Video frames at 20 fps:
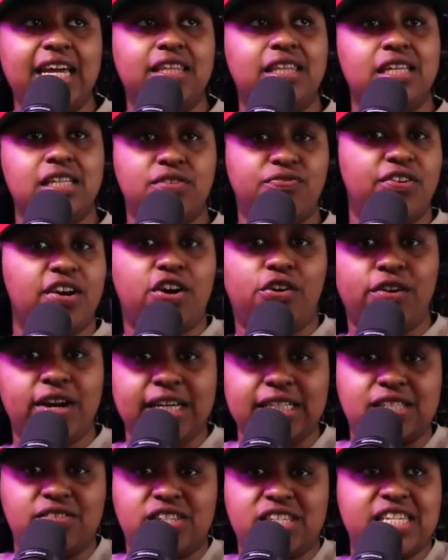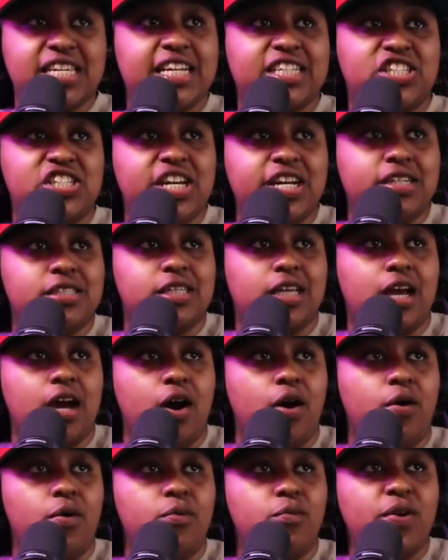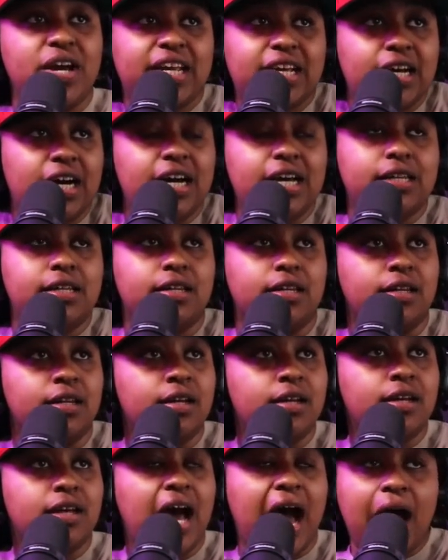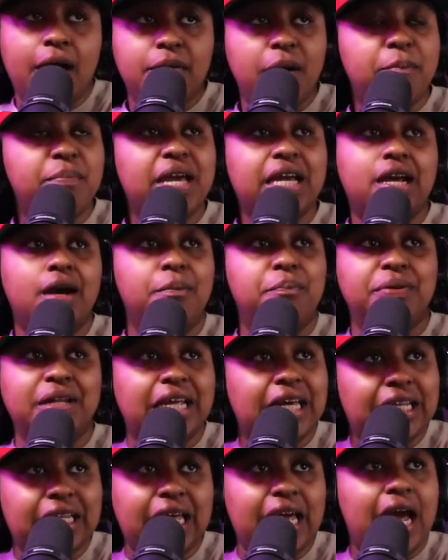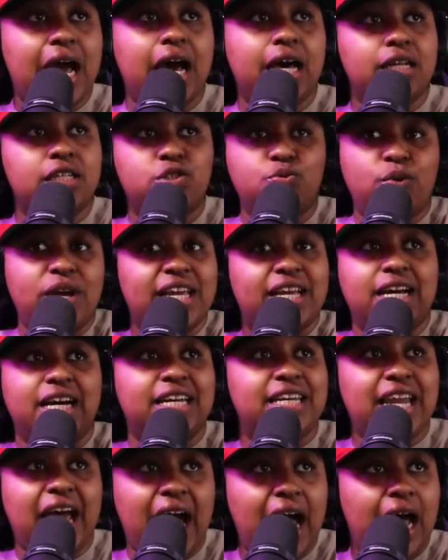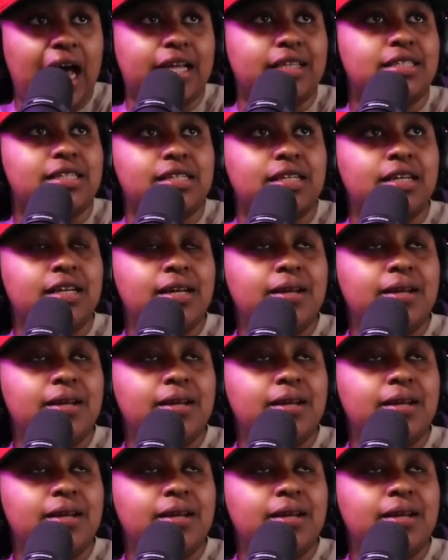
this for Chris six years ago. We couldn't. I'm going to be completely honest. We could not.